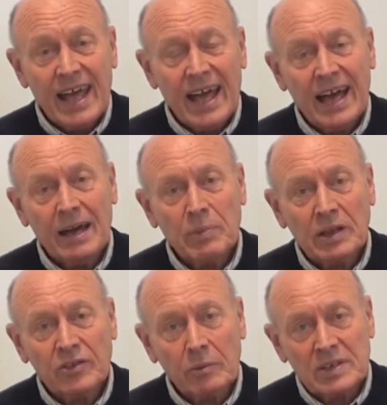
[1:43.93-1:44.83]

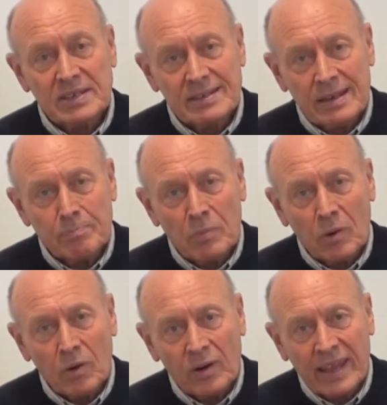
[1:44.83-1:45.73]
because it was
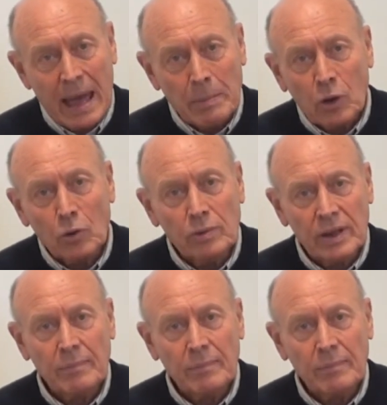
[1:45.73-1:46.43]
more chemical,